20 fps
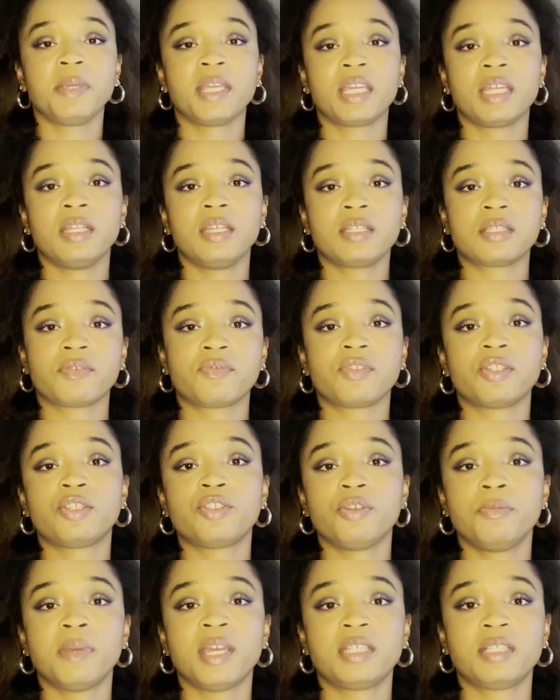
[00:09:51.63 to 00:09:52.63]
Beginnings of the
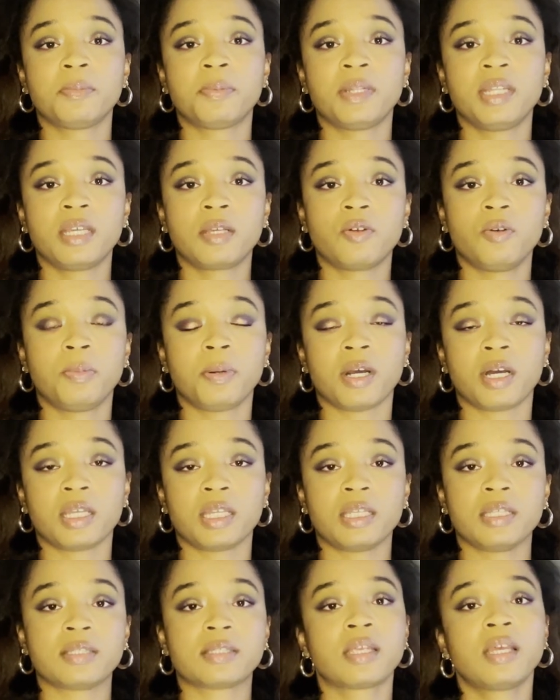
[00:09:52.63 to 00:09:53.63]
two major political
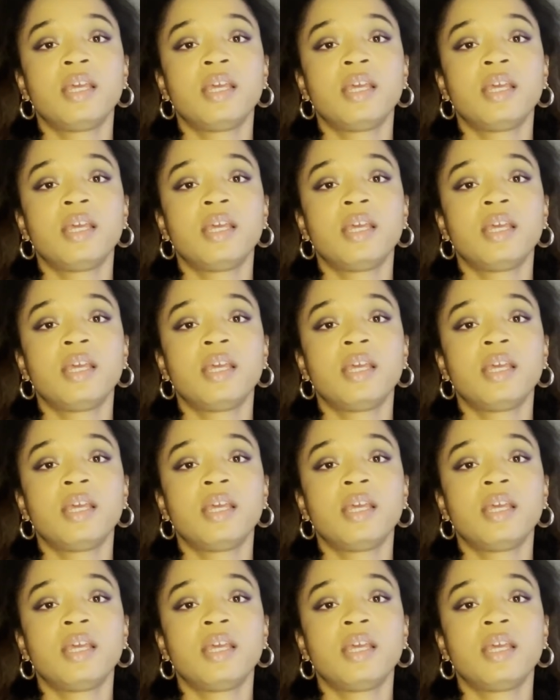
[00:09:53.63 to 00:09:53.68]
parties,